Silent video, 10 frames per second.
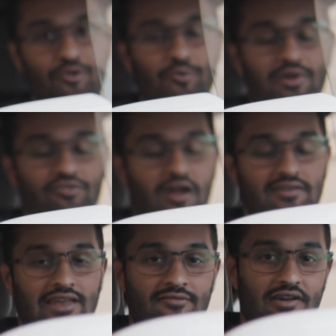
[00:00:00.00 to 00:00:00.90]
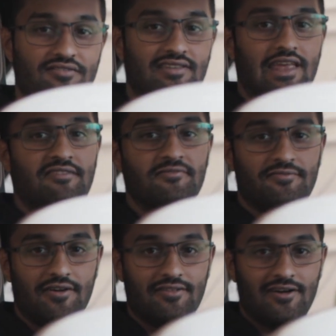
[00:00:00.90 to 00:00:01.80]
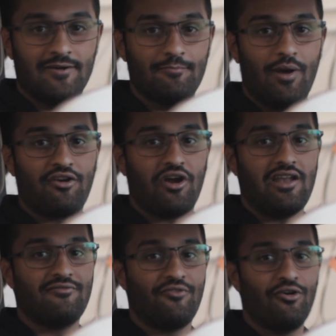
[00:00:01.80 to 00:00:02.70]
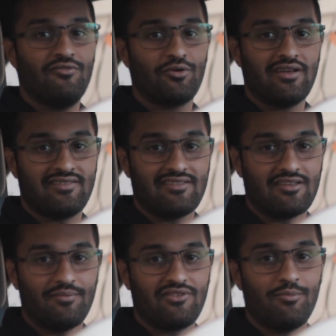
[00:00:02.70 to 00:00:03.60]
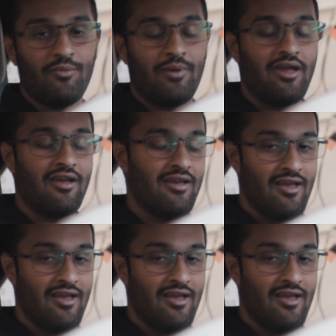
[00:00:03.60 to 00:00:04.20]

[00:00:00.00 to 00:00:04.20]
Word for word: we'll be driving innovation even further by creating forward-looking systems to prepare